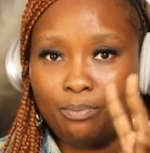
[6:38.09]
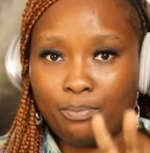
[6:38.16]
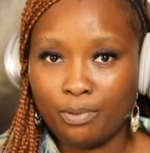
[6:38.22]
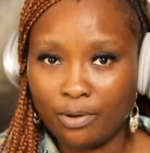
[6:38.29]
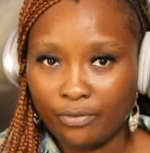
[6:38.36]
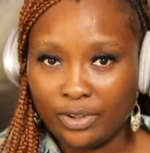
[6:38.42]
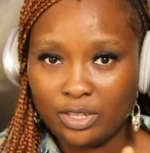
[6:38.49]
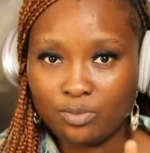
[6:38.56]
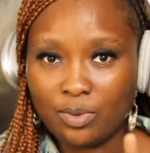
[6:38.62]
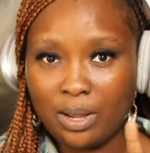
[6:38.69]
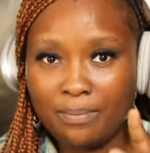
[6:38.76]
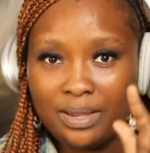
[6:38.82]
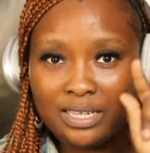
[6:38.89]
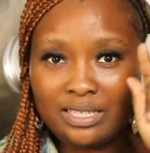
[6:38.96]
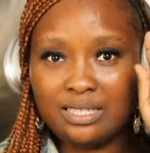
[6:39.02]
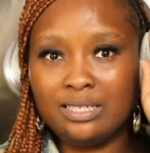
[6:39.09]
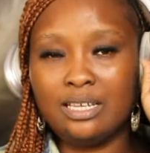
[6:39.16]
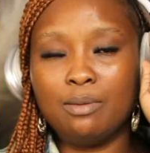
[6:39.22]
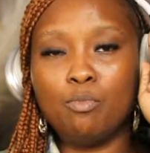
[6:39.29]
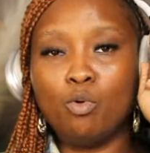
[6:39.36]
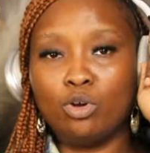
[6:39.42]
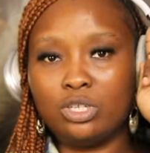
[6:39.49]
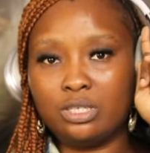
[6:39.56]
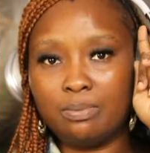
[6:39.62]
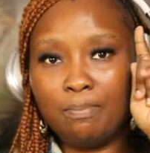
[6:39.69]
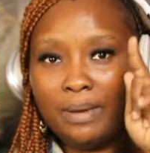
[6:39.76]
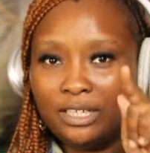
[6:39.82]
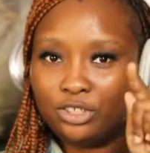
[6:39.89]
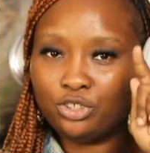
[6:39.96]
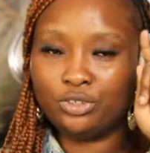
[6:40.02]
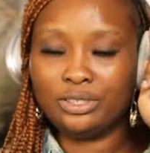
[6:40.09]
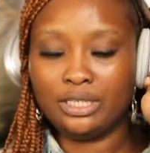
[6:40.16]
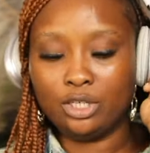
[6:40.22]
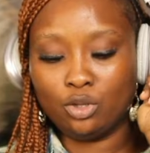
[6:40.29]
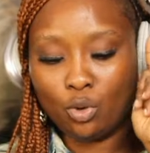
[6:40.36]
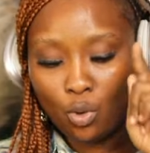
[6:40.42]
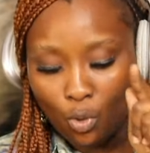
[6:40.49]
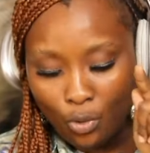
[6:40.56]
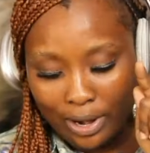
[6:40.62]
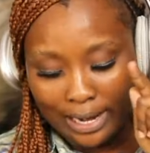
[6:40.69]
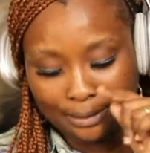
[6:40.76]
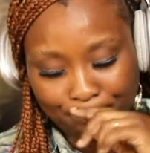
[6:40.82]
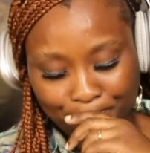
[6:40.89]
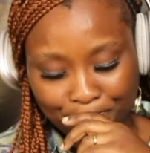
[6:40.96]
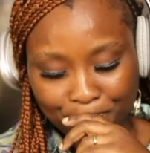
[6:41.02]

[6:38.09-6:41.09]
Prophet Muhammad's name was mentioned in the Quran.